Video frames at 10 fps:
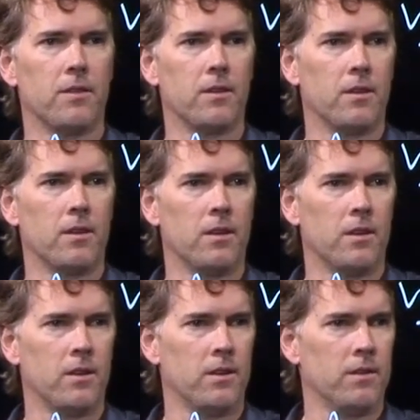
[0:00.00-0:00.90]

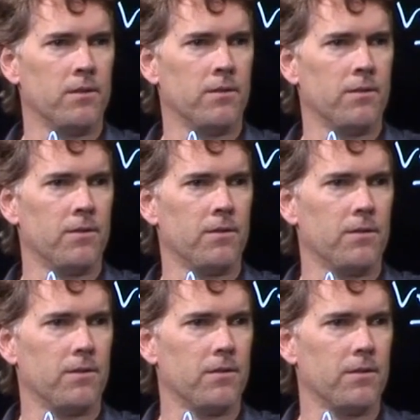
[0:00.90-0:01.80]

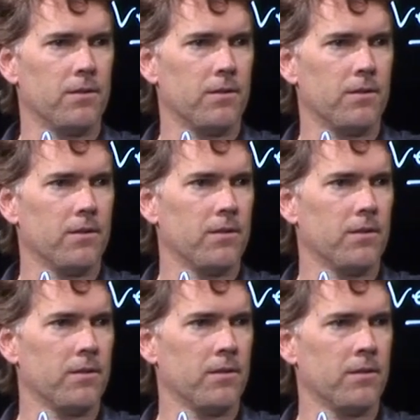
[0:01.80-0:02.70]

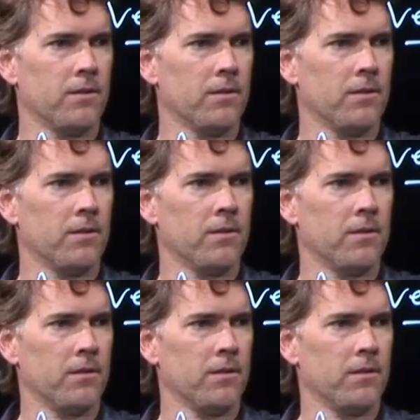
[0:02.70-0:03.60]
(no one is talking)